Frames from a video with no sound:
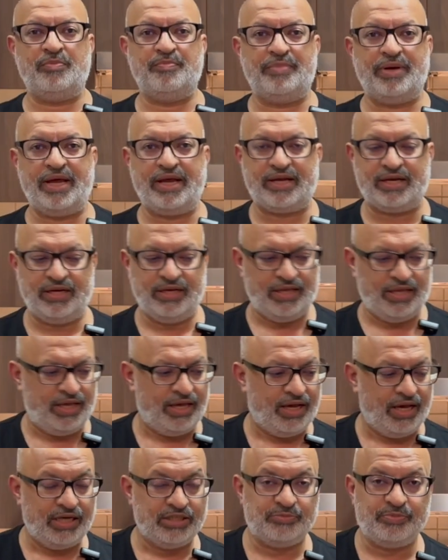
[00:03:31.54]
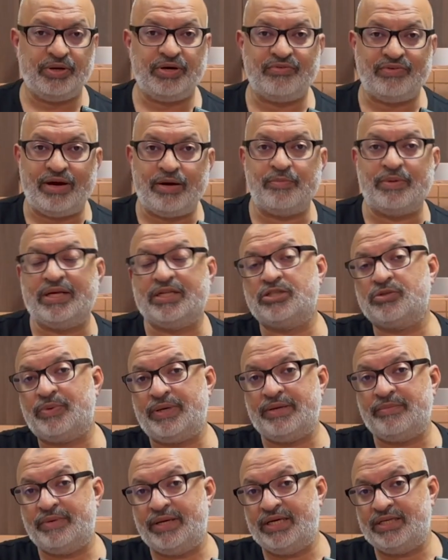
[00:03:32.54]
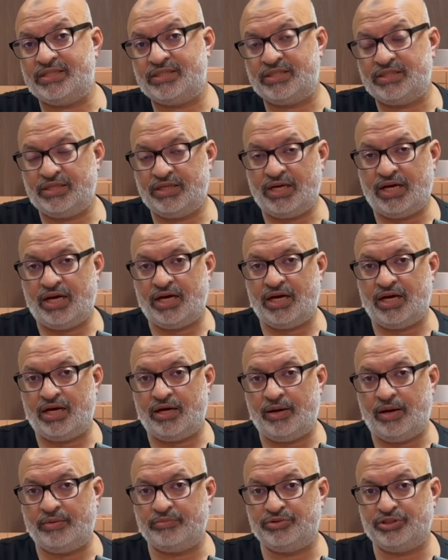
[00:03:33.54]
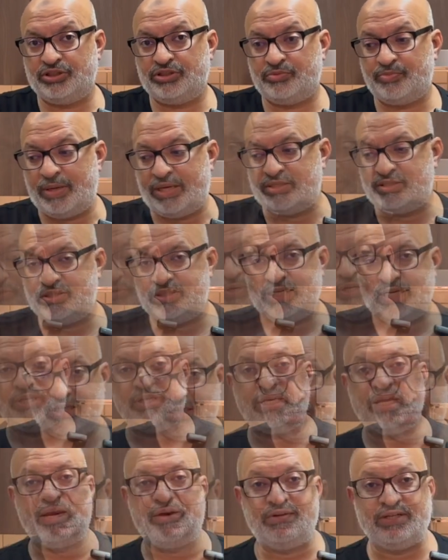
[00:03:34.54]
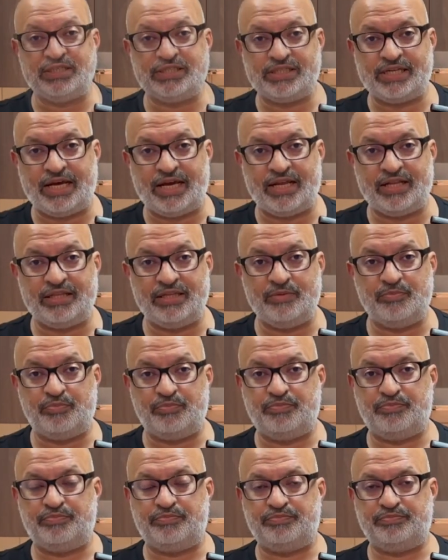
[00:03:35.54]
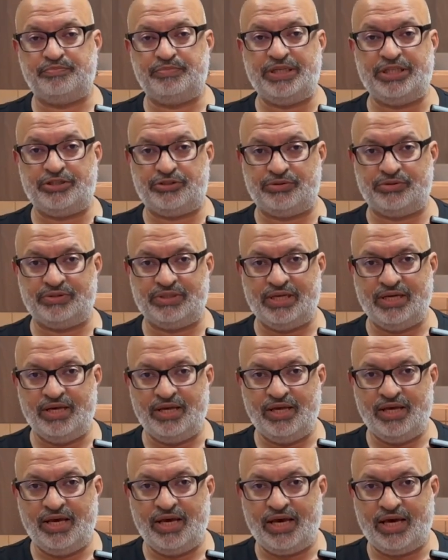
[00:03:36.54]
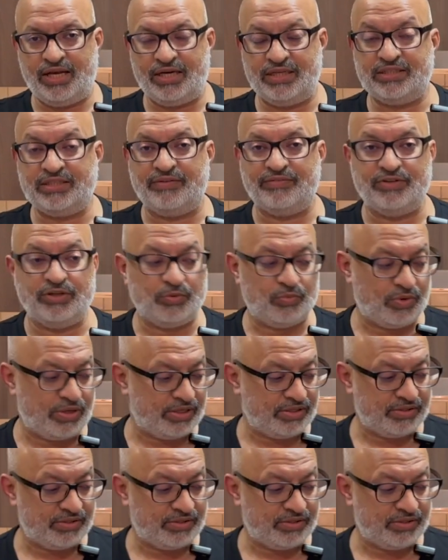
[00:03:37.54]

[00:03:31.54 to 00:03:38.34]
back. It's been around about 20 minutes. I'm just about to take the carrots and the beetroot. And let's have a look what